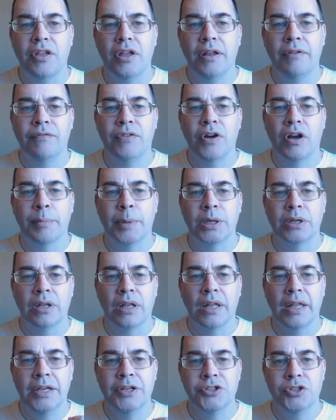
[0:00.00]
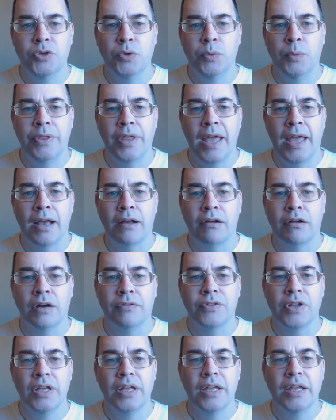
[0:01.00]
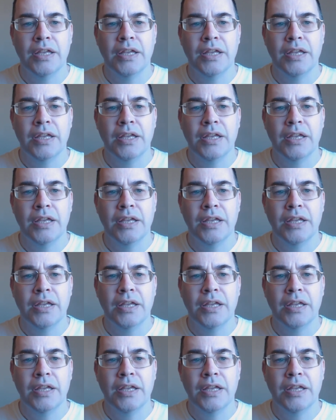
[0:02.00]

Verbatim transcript: Another environmental issue with aircraft